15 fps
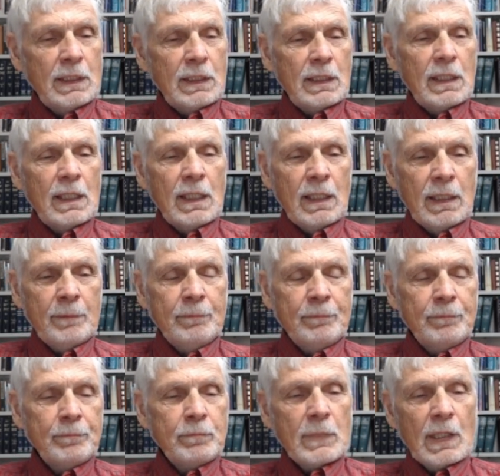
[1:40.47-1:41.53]
um,
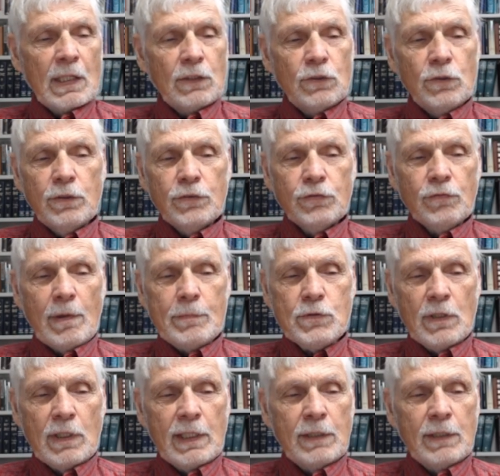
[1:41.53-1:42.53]
to the scripture,